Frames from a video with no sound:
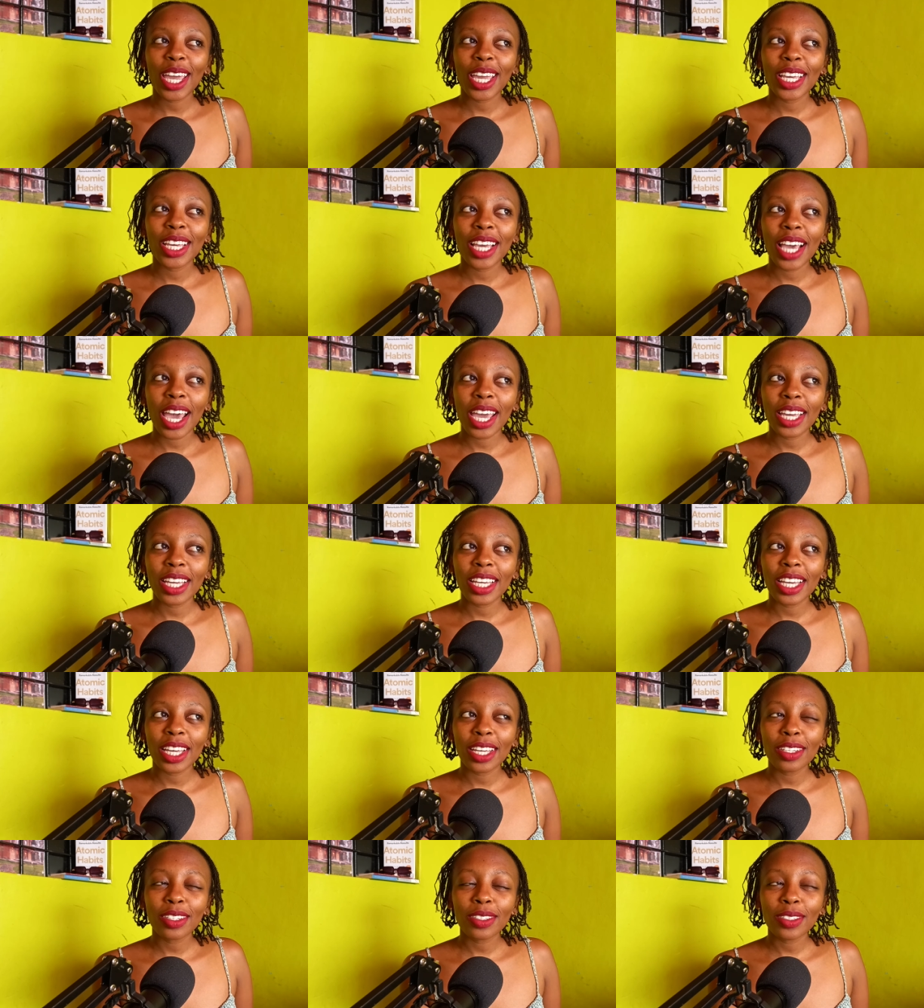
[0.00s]
I, I
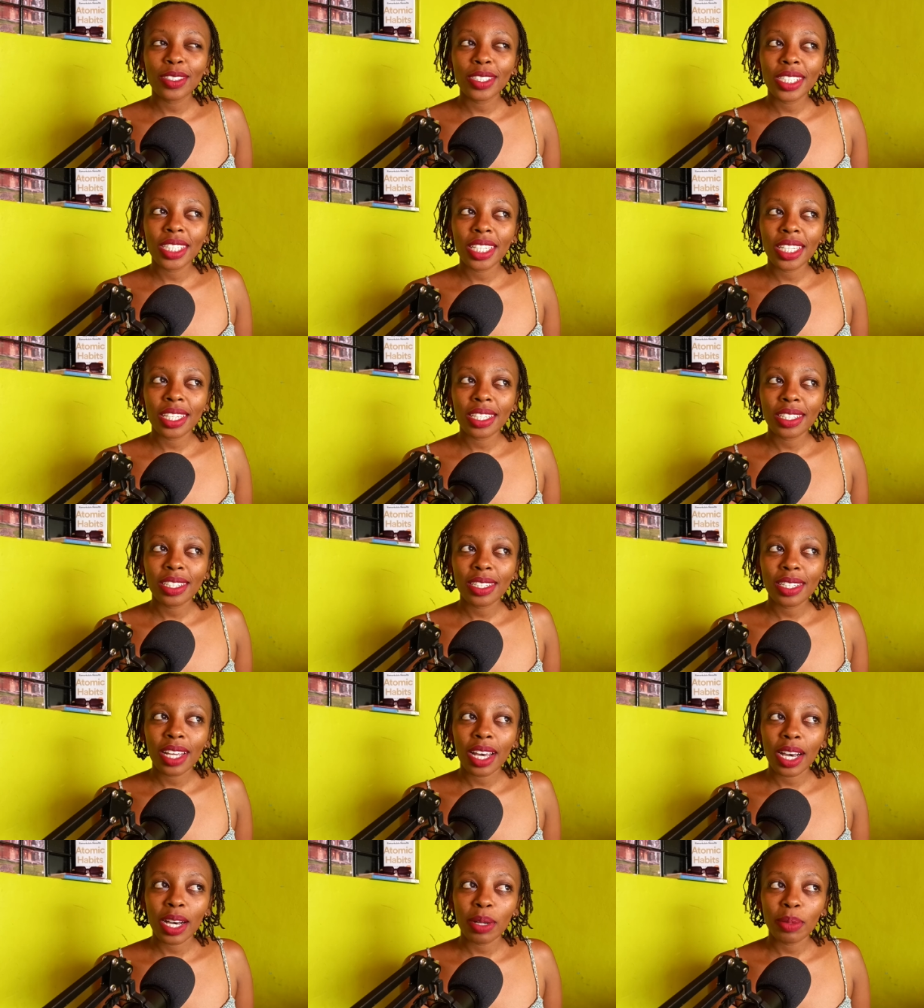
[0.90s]
used to see
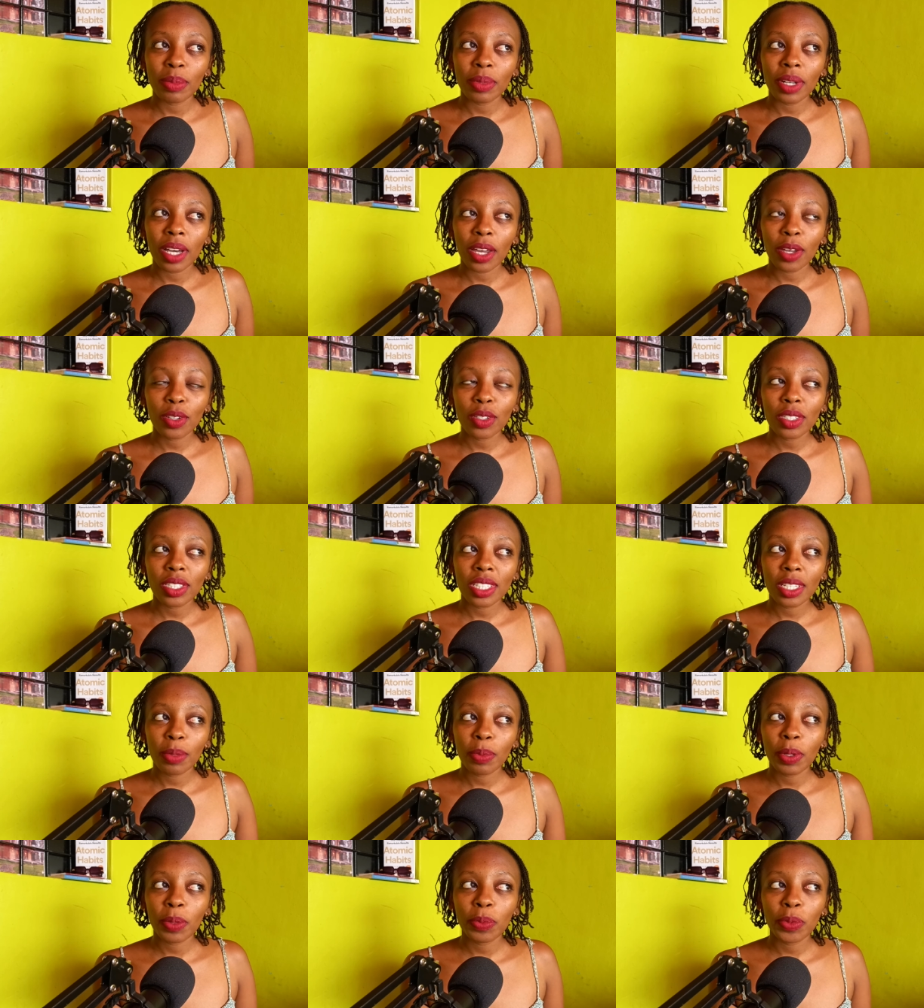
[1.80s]
this um I used to
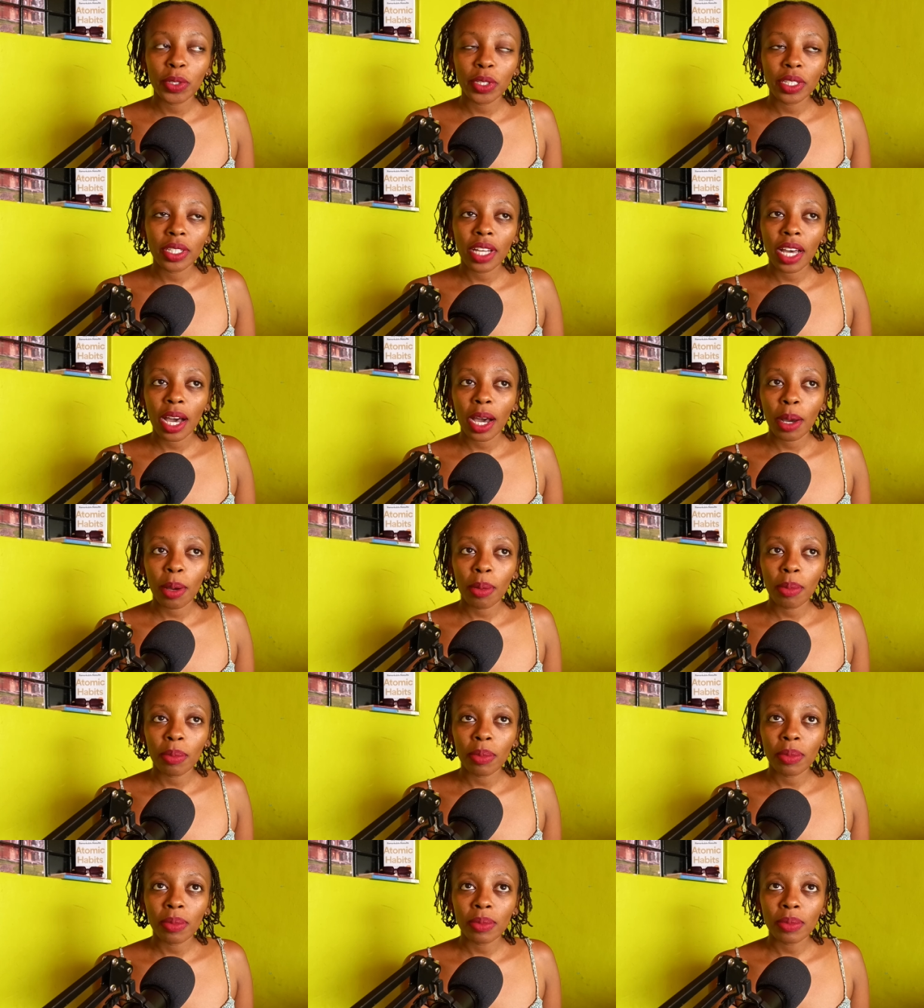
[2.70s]
see people
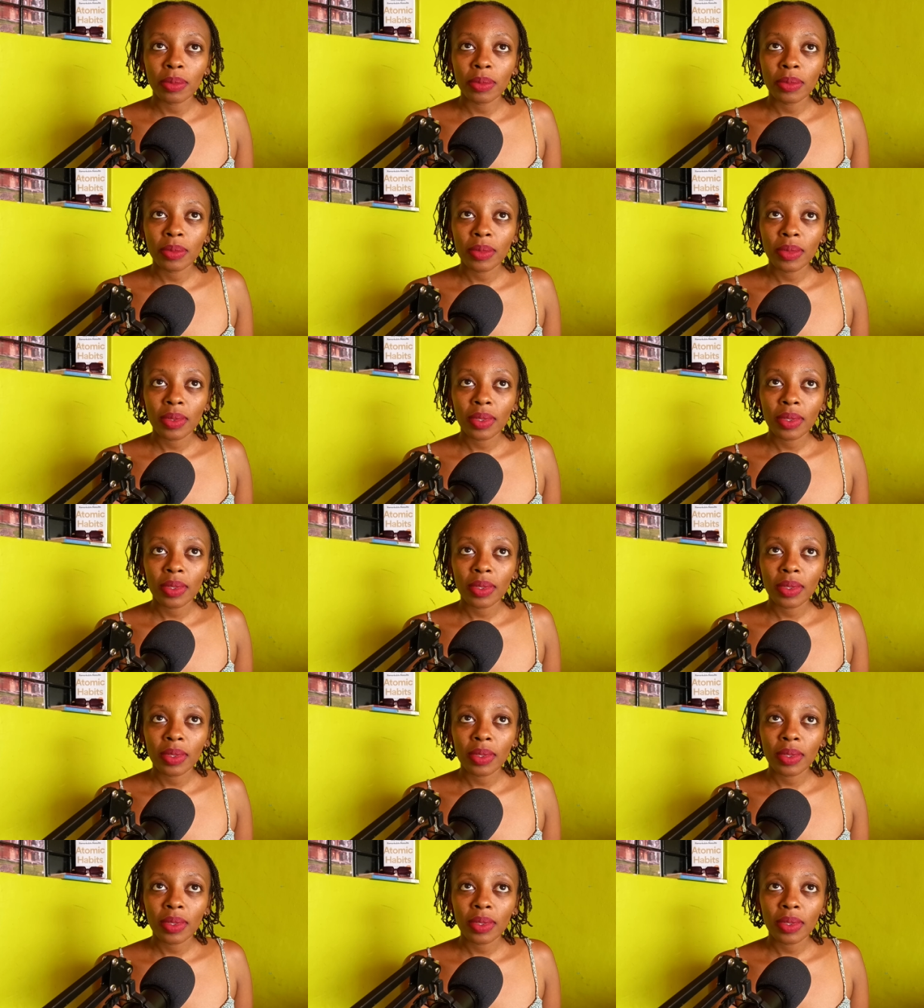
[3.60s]
um